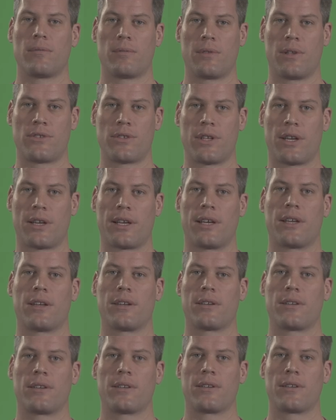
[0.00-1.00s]
Let's do that
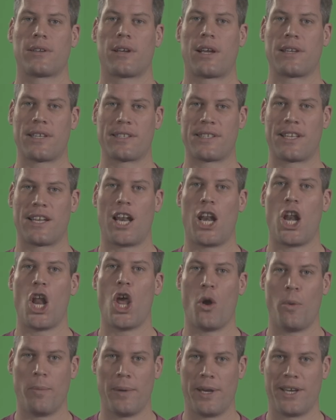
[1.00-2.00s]
again, because I said
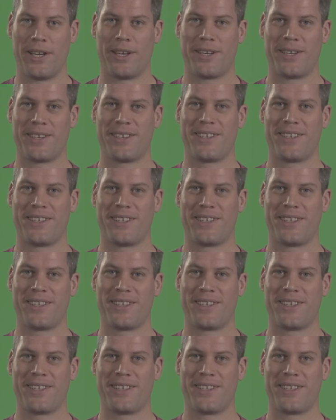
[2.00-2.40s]
loamy.